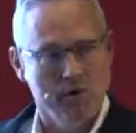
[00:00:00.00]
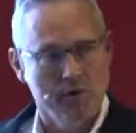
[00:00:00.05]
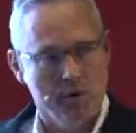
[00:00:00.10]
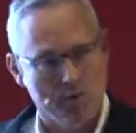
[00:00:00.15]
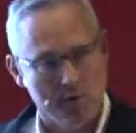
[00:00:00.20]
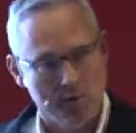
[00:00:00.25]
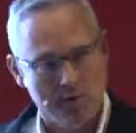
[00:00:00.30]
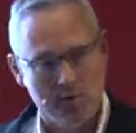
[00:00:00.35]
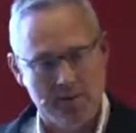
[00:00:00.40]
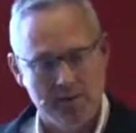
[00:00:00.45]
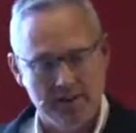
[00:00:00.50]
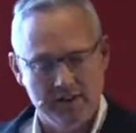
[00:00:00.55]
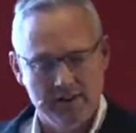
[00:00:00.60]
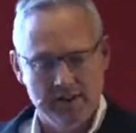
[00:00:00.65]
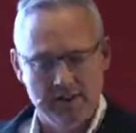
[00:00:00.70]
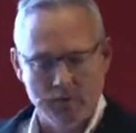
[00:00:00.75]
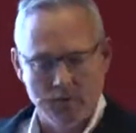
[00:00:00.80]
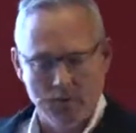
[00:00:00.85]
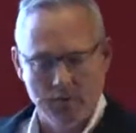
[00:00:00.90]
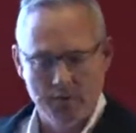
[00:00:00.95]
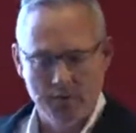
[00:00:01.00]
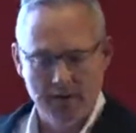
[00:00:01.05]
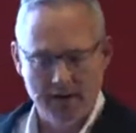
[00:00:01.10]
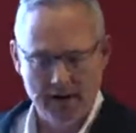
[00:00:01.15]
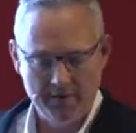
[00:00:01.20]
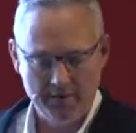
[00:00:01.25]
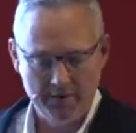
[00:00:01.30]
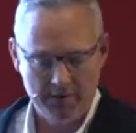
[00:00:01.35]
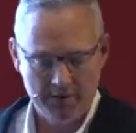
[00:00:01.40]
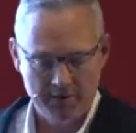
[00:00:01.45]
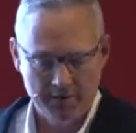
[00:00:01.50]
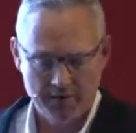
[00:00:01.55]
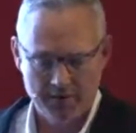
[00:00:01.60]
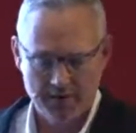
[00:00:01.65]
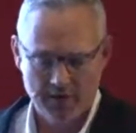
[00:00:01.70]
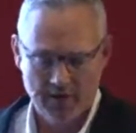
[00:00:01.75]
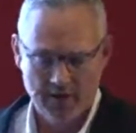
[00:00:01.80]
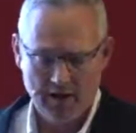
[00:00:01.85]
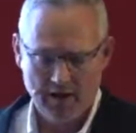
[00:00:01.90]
what did we see, what did we evidence.